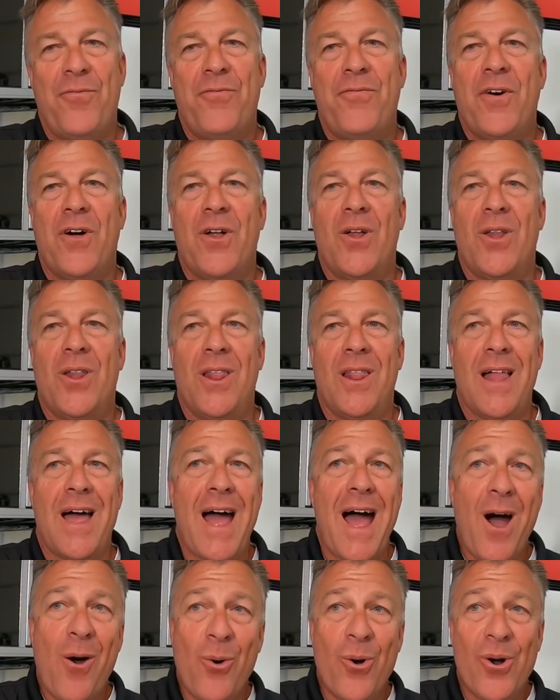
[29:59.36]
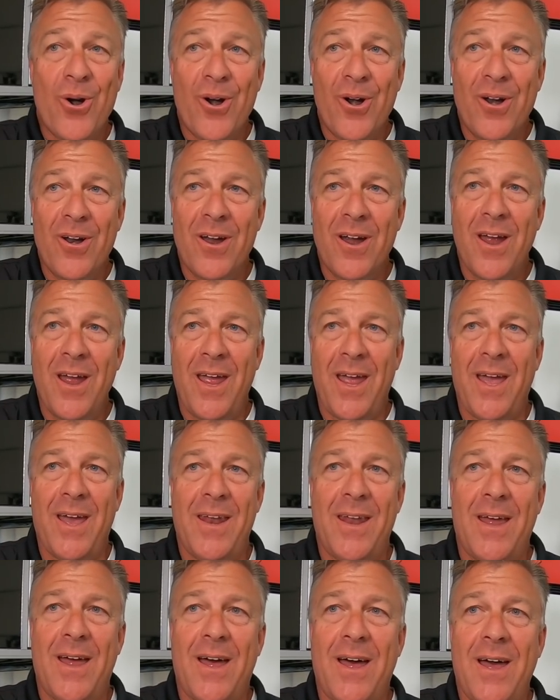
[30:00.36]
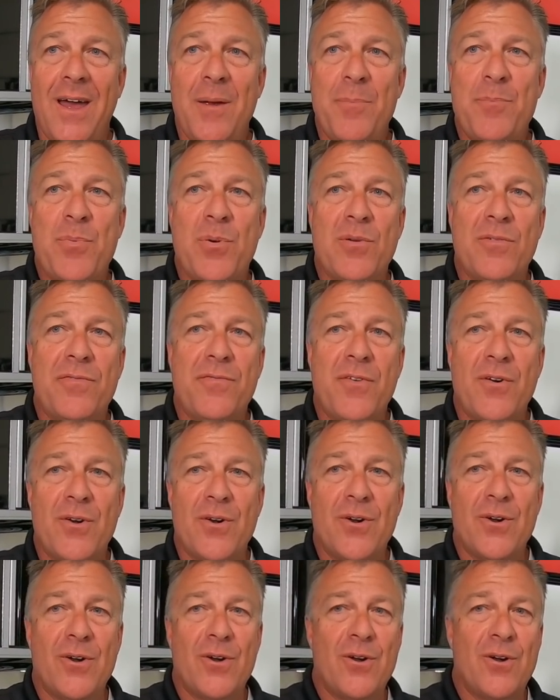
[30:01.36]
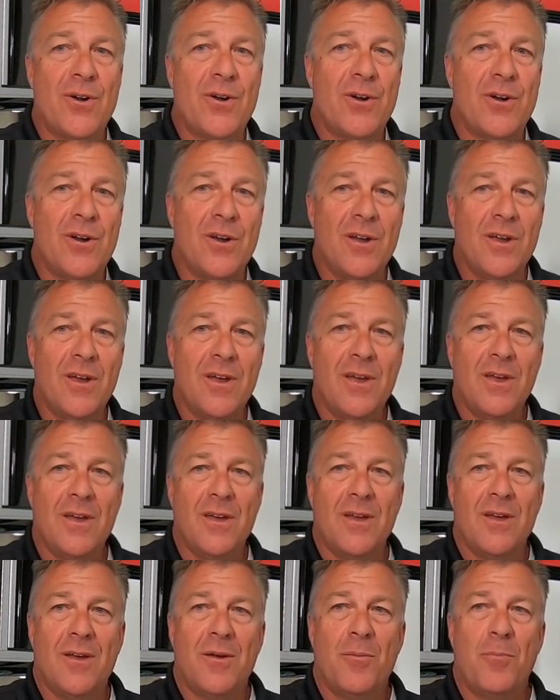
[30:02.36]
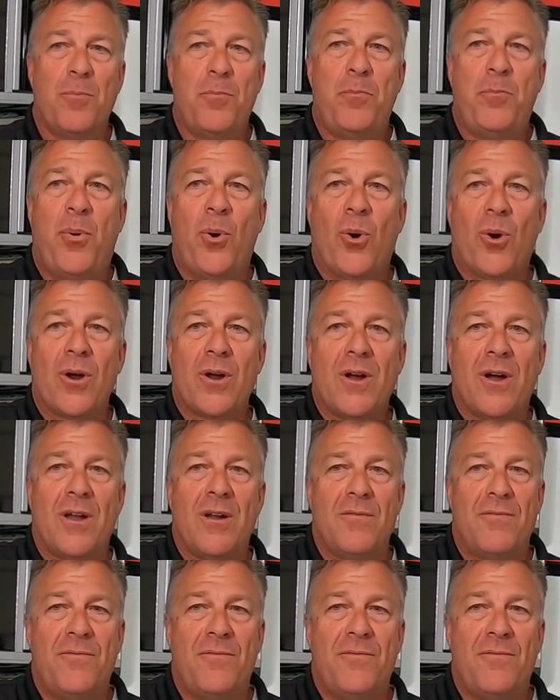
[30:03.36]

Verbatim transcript: flour, and I prefer pork on a